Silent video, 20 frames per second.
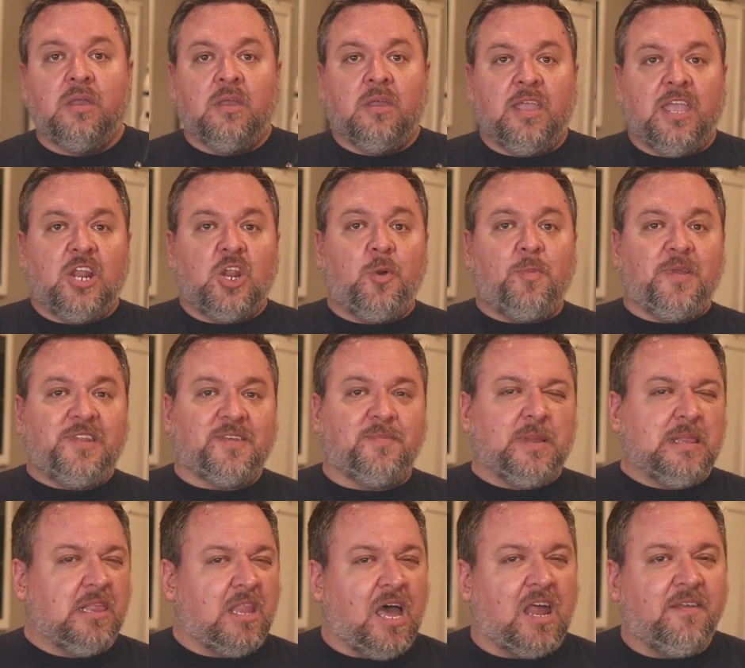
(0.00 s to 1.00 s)
it opens up a
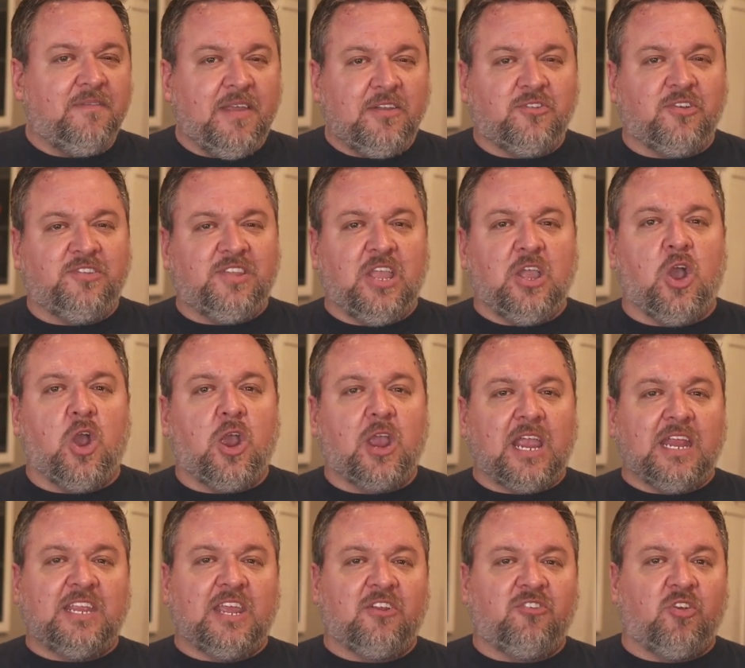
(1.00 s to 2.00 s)
lot of interesting
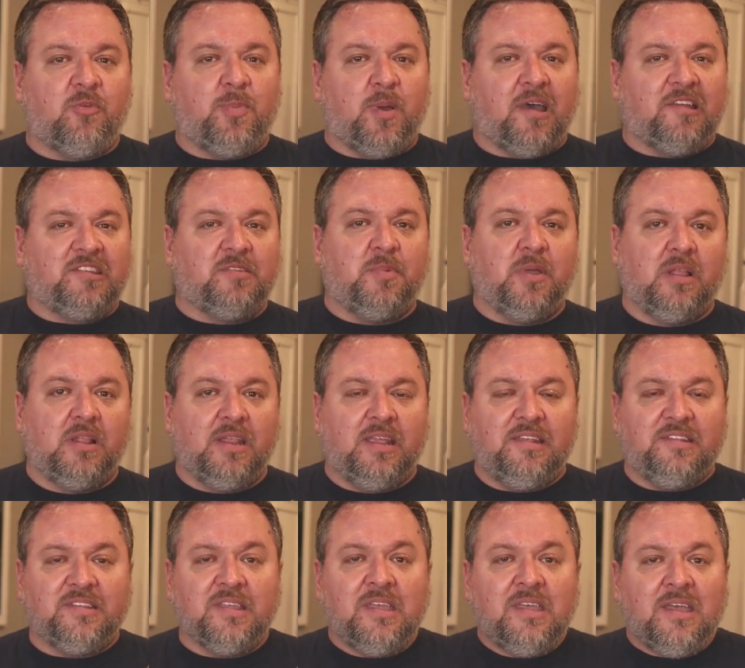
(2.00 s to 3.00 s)
architecture
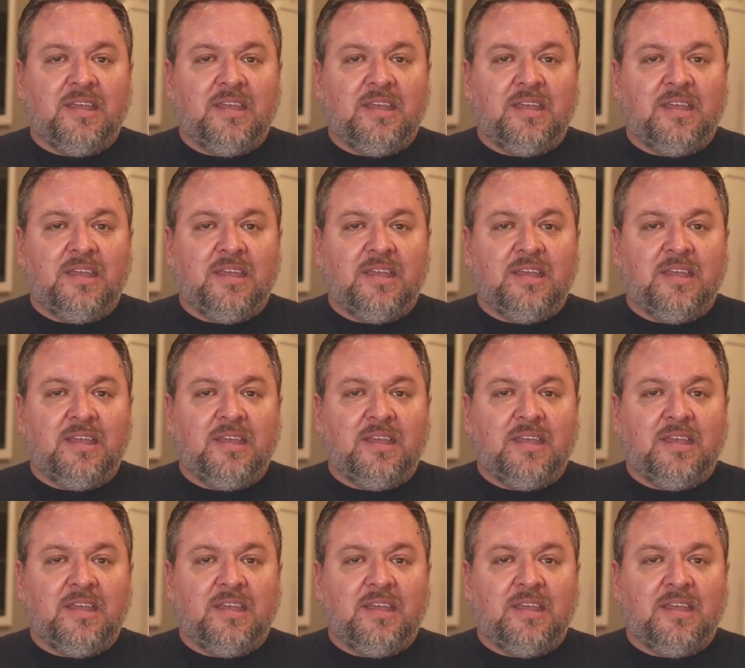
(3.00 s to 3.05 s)
possibilities